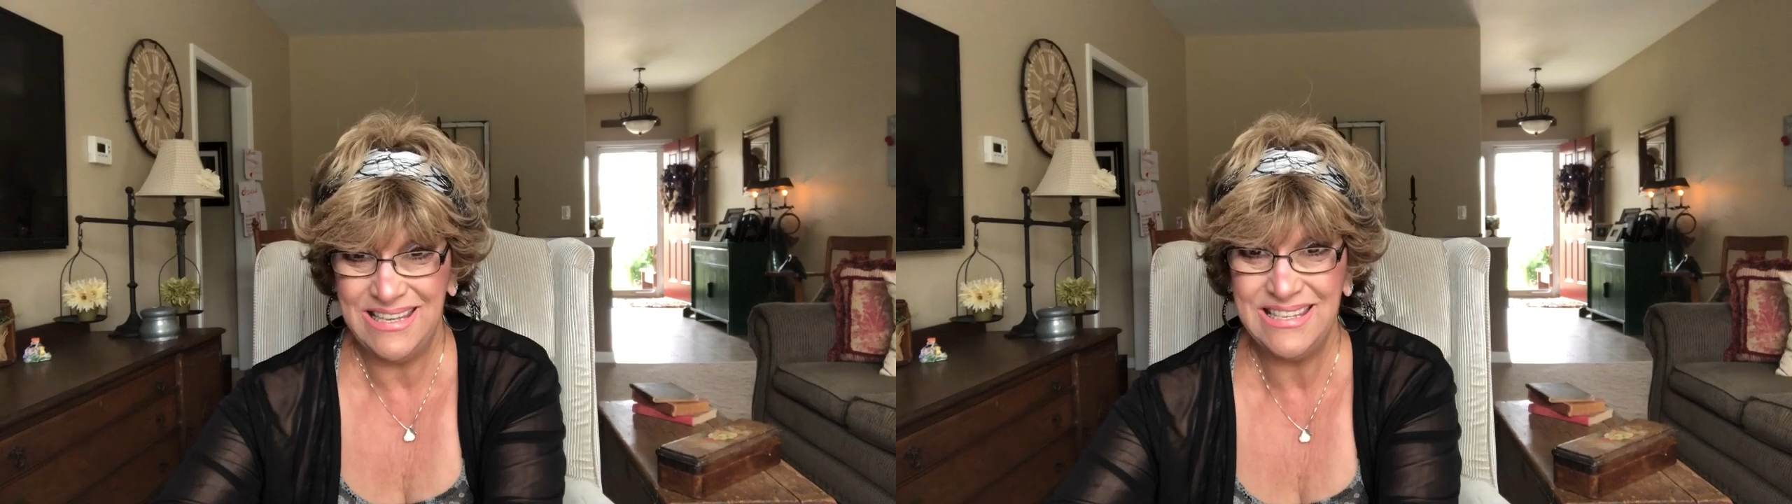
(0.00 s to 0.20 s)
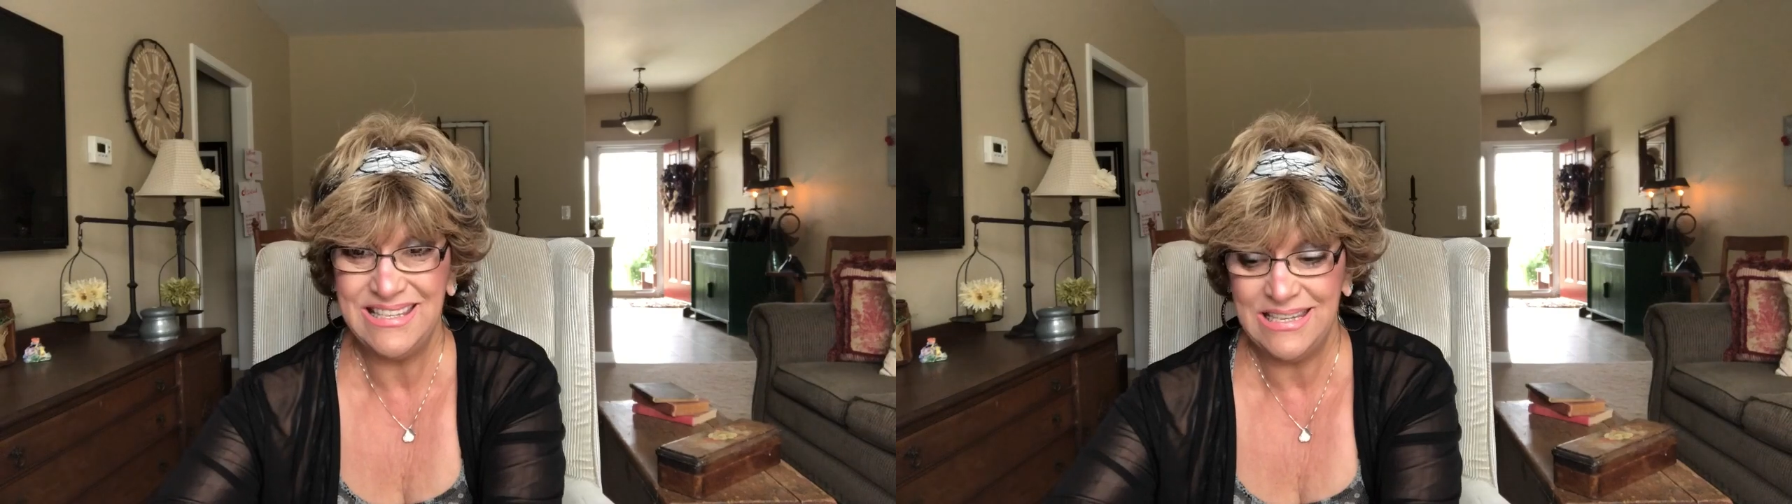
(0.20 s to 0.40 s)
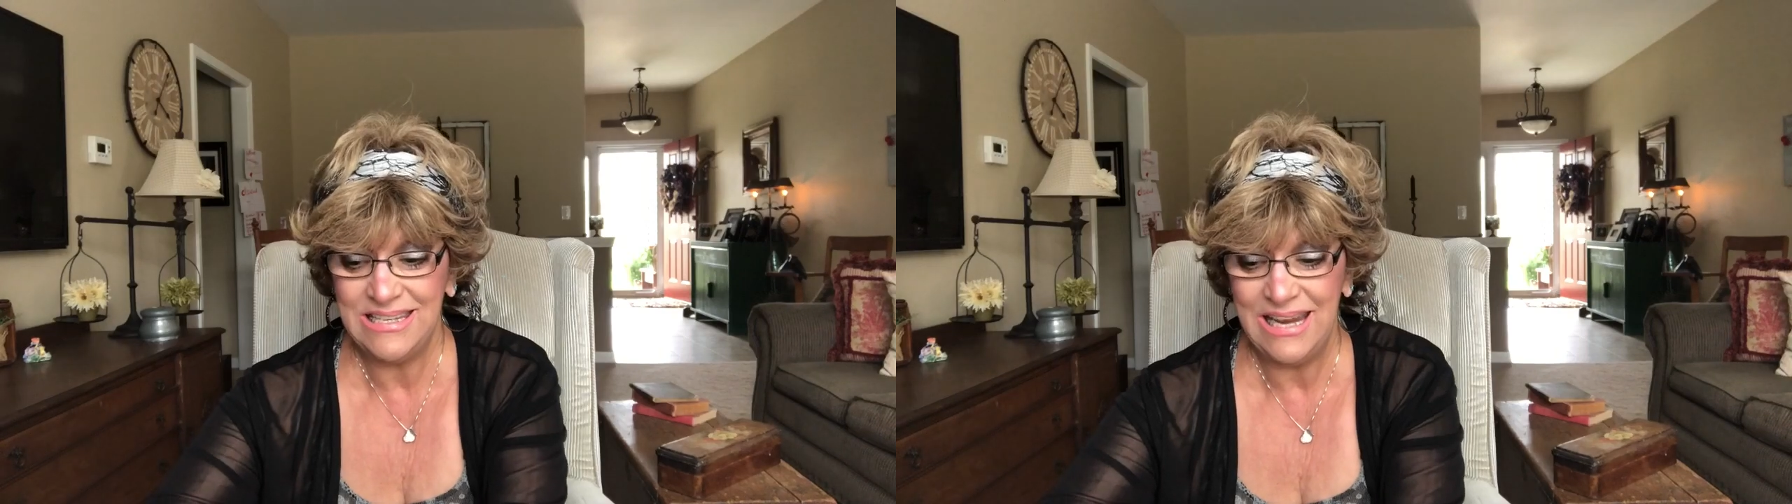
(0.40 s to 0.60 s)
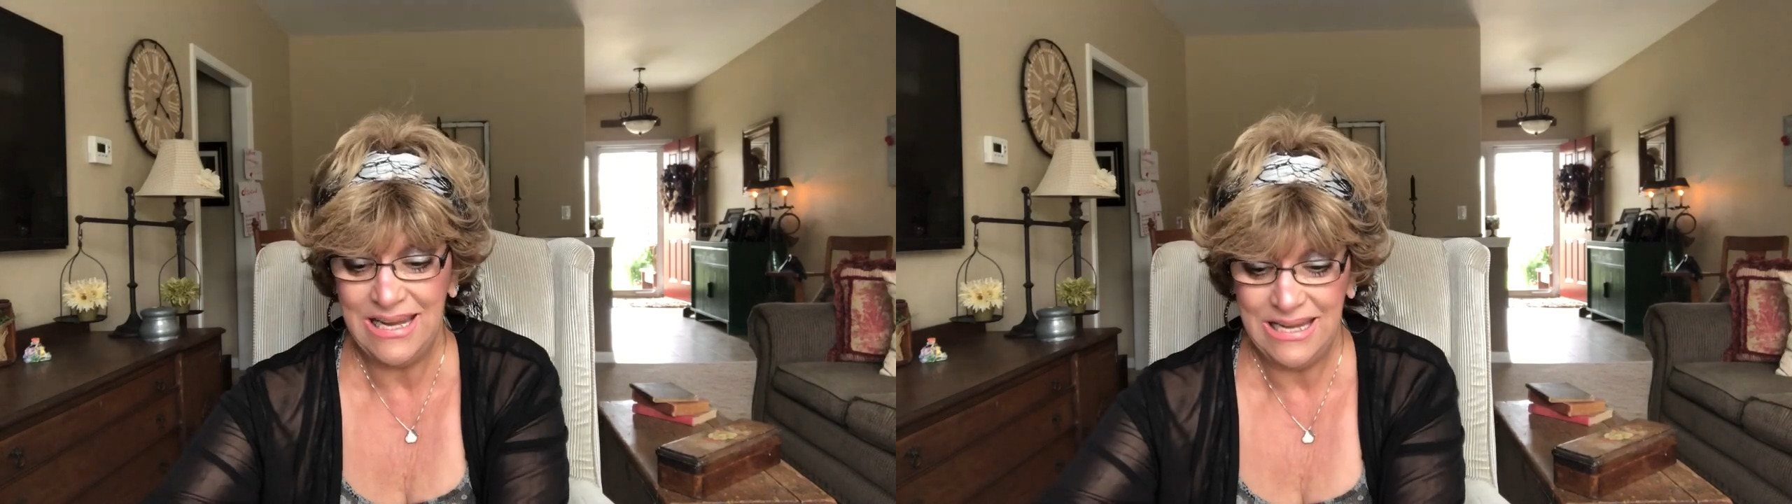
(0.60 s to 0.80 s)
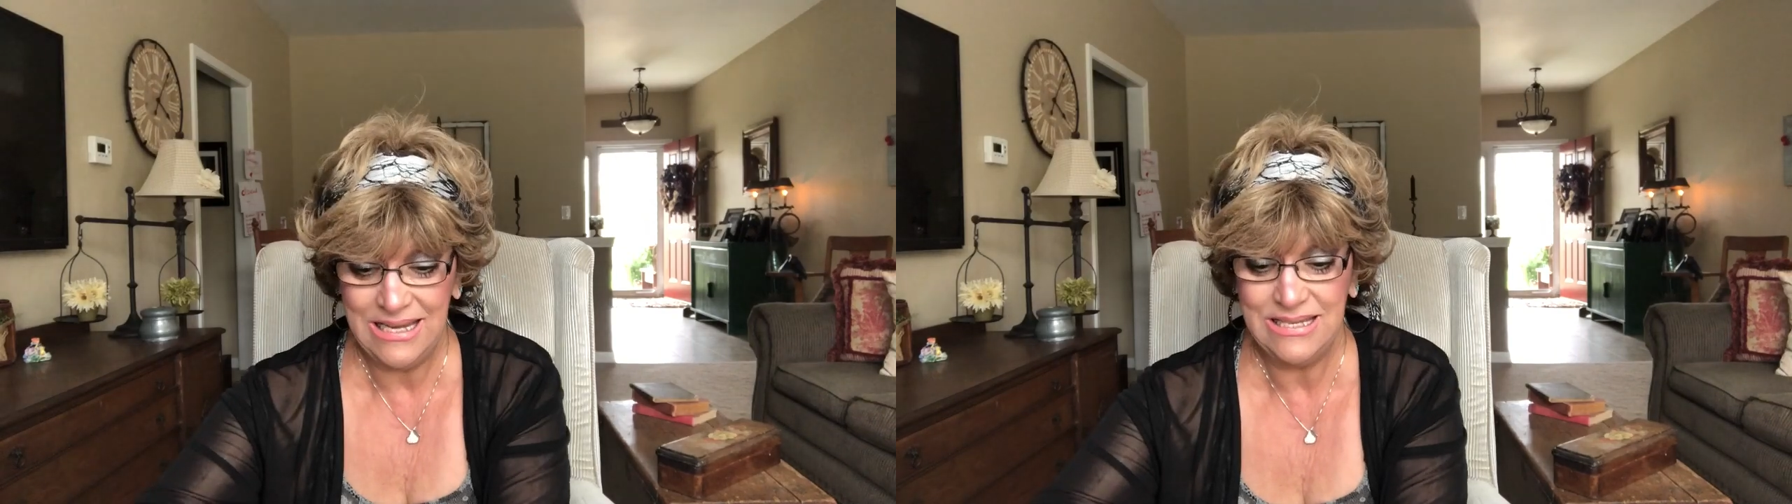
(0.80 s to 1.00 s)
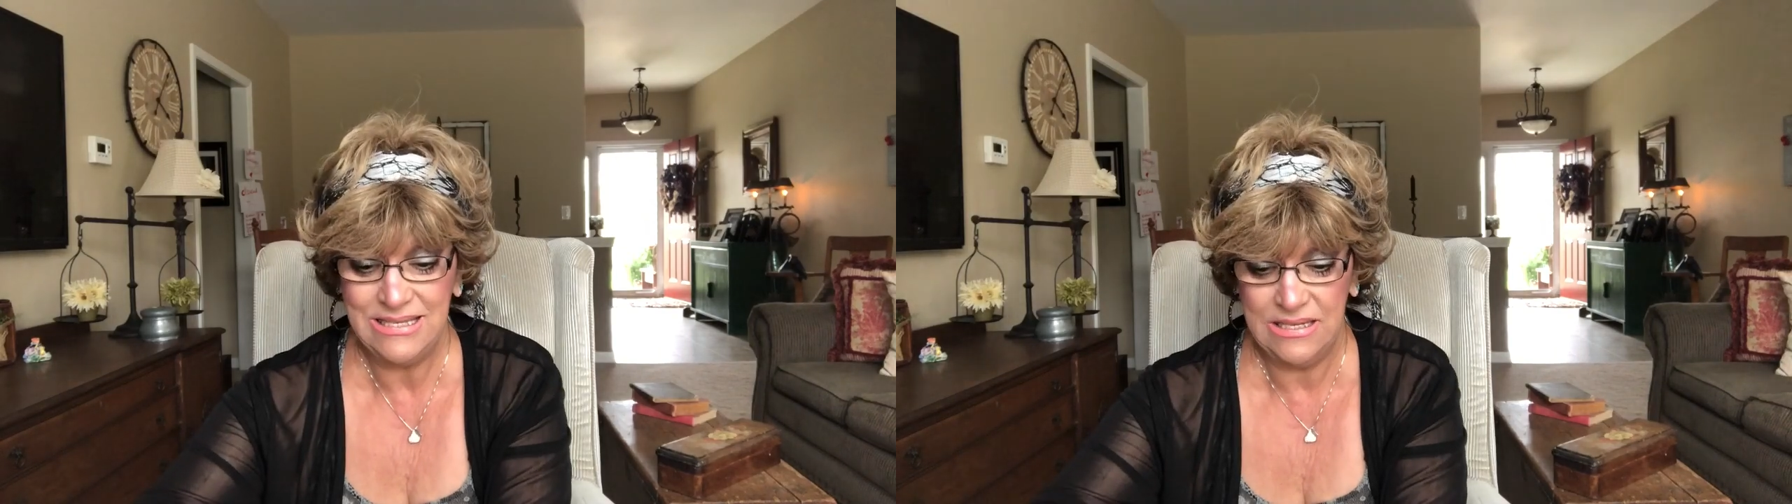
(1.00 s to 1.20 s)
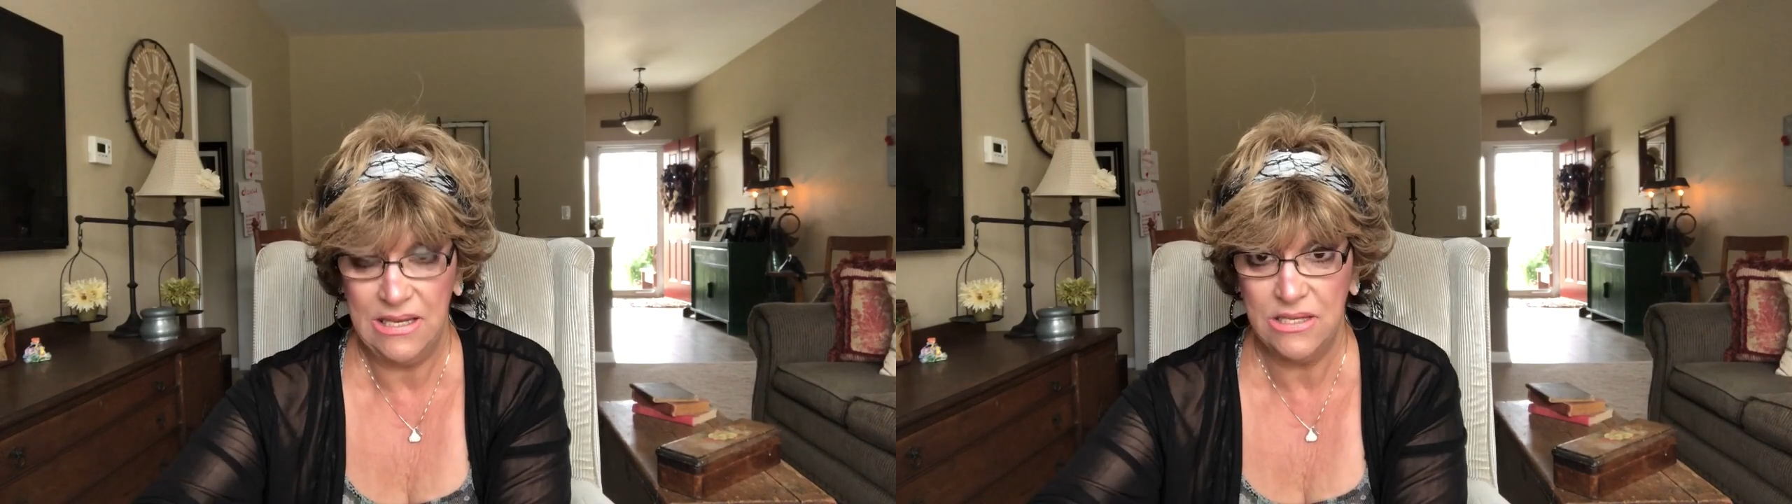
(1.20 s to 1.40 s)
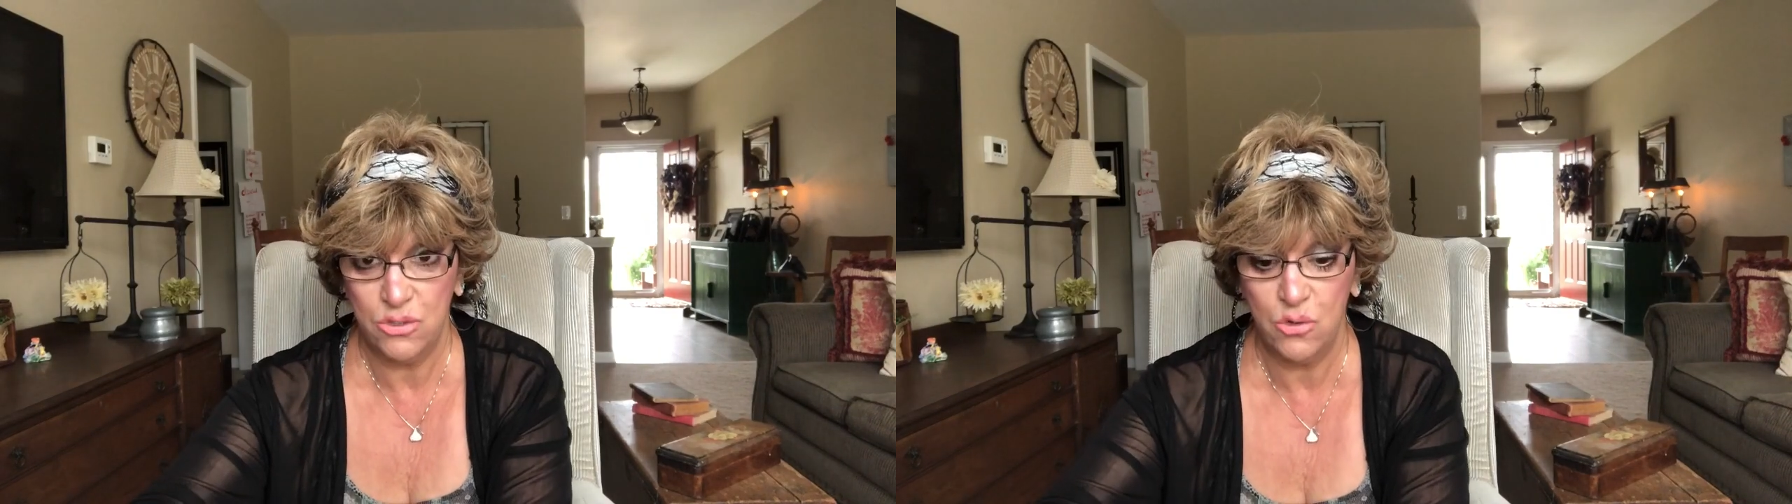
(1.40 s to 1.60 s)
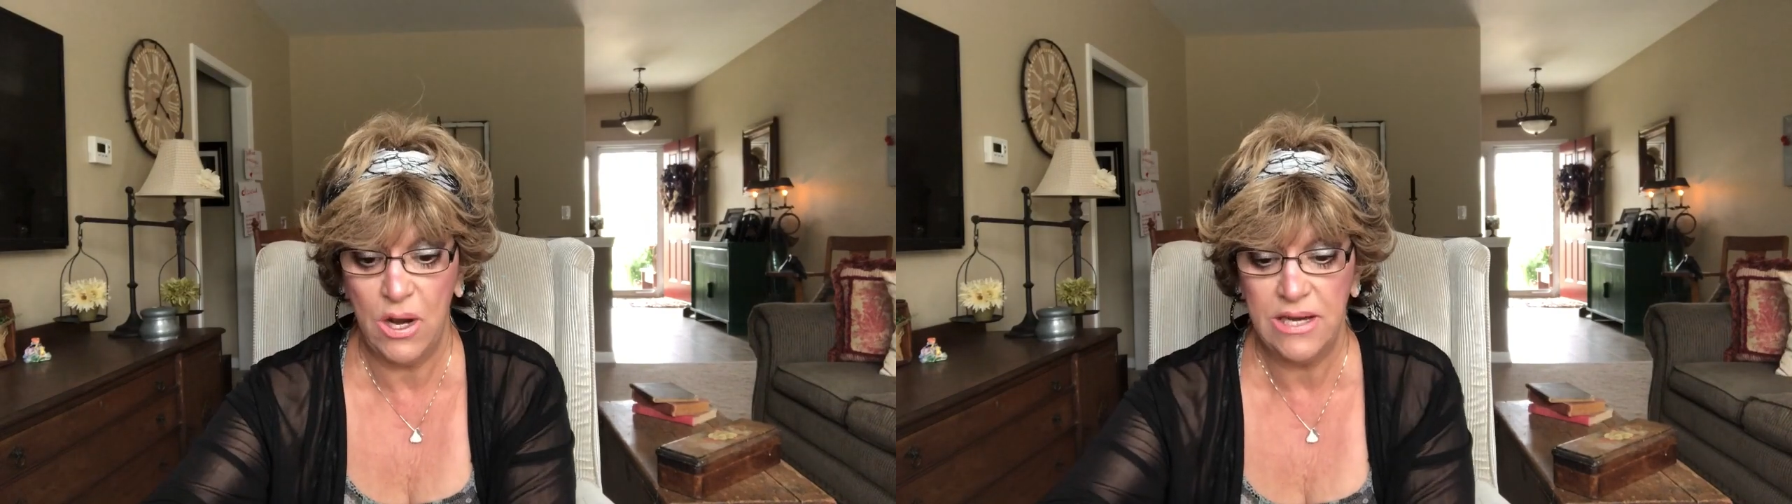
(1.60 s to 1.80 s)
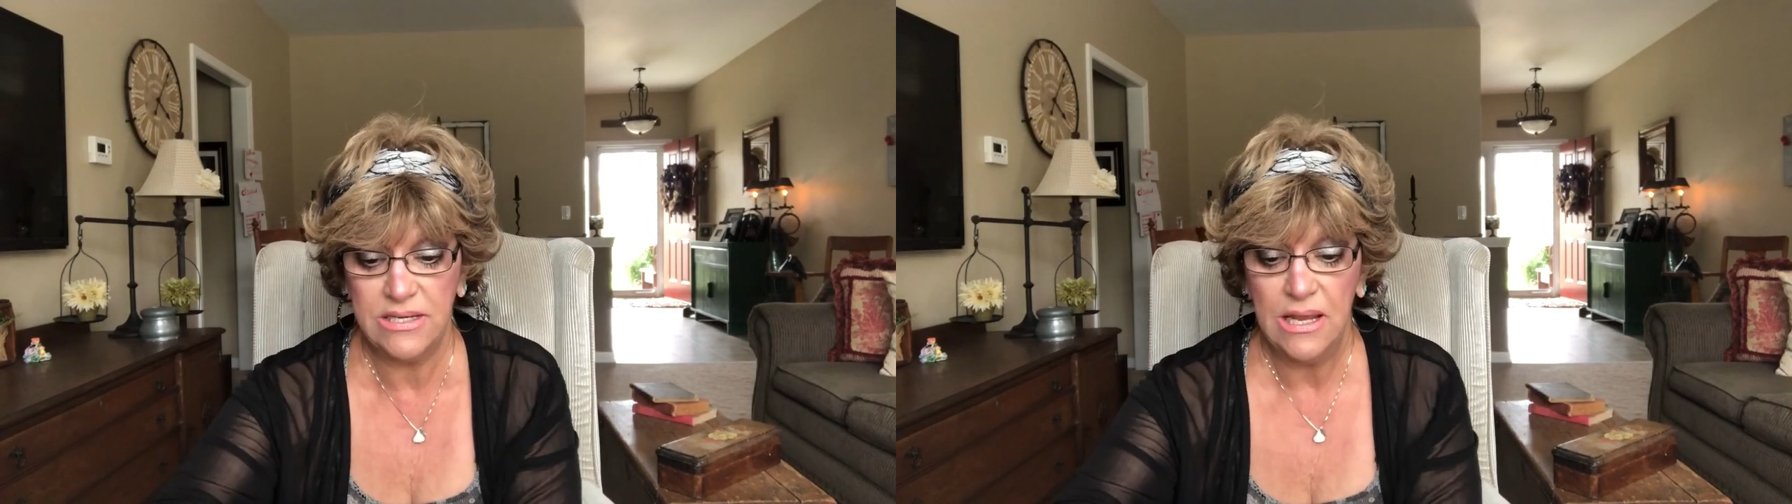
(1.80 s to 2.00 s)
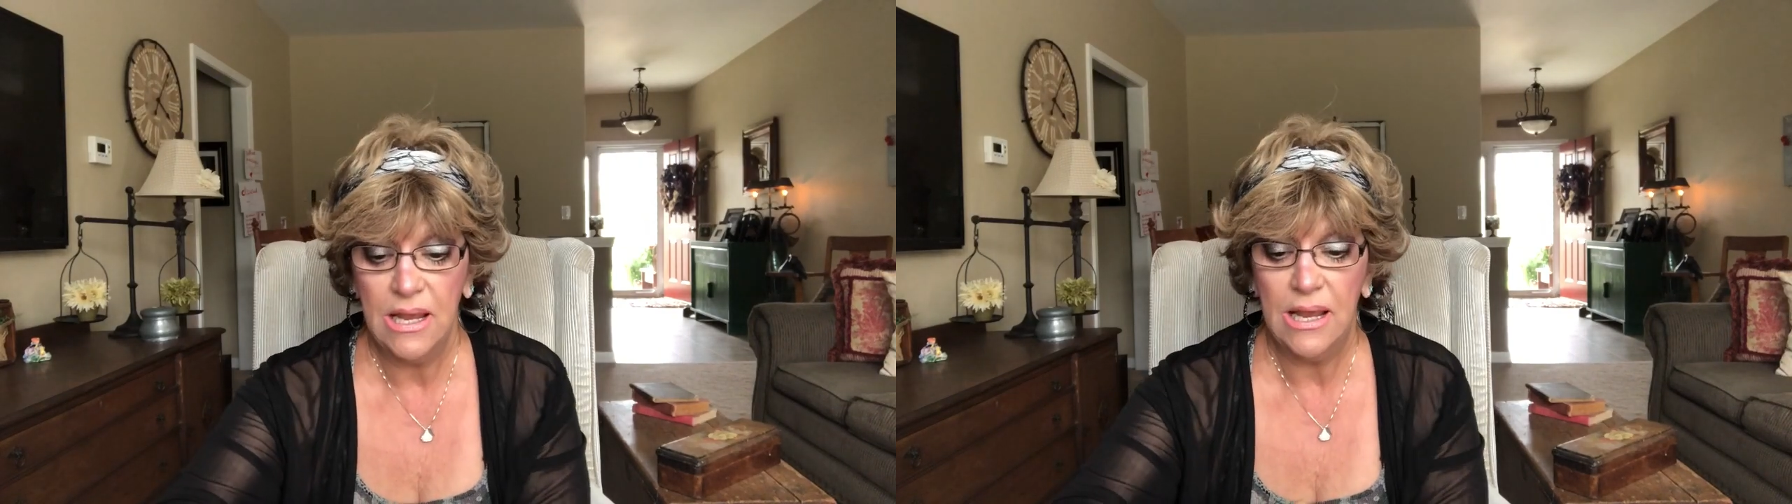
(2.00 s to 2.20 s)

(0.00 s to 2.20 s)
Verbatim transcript: instantaneous. It's great.